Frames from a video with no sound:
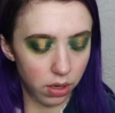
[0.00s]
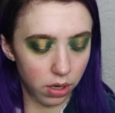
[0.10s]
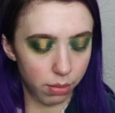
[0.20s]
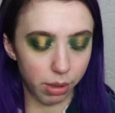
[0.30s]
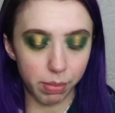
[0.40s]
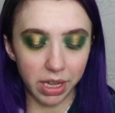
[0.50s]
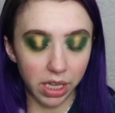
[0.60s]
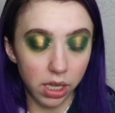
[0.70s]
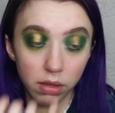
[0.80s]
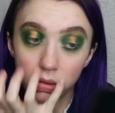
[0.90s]
on my
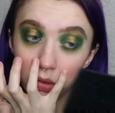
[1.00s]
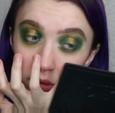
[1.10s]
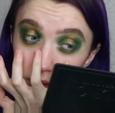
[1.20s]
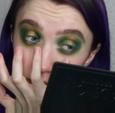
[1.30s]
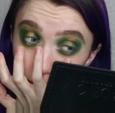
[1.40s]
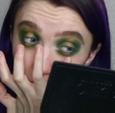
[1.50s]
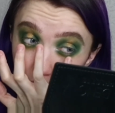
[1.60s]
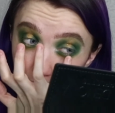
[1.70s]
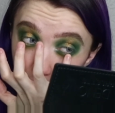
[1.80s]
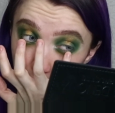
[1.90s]
pinky. Just put
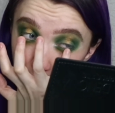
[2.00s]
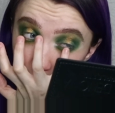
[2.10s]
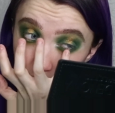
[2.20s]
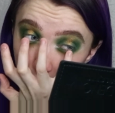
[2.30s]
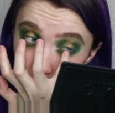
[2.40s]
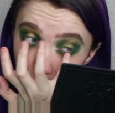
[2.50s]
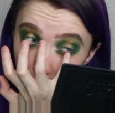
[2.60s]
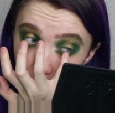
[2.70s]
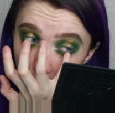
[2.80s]
that in the center,